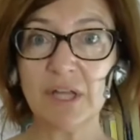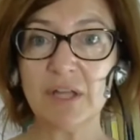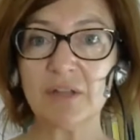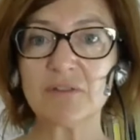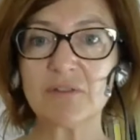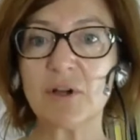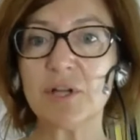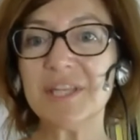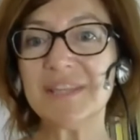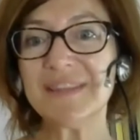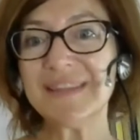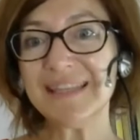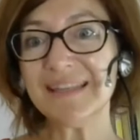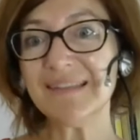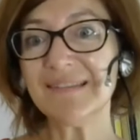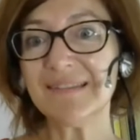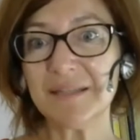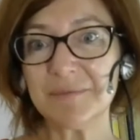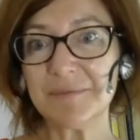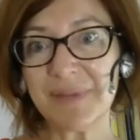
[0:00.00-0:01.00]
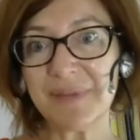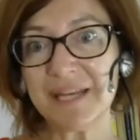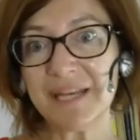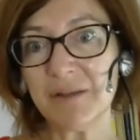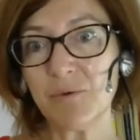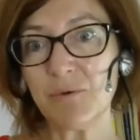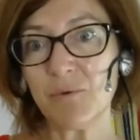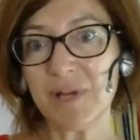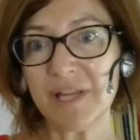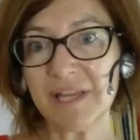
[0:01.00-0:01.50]
So it is in
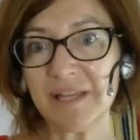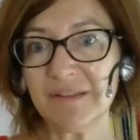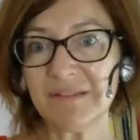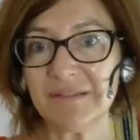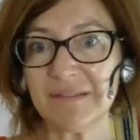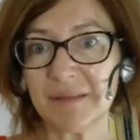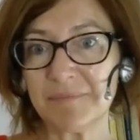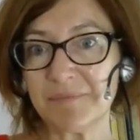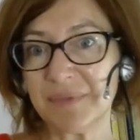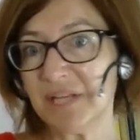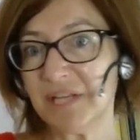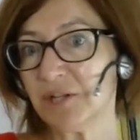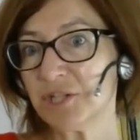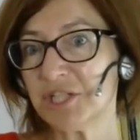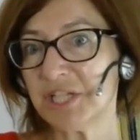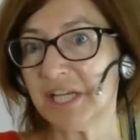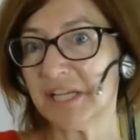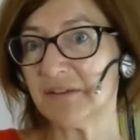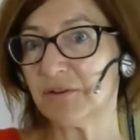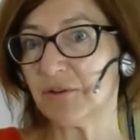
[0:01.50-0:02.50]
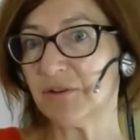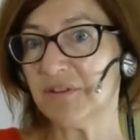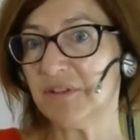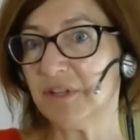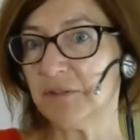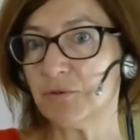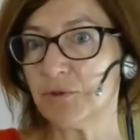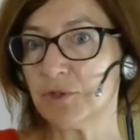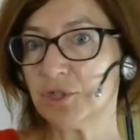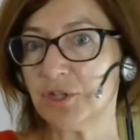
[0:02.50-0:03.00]
many ways the Pinochet
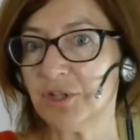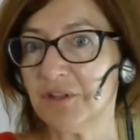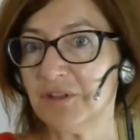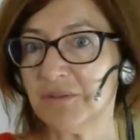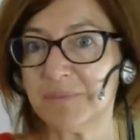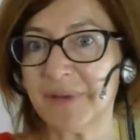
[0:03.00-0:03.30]
constitutions,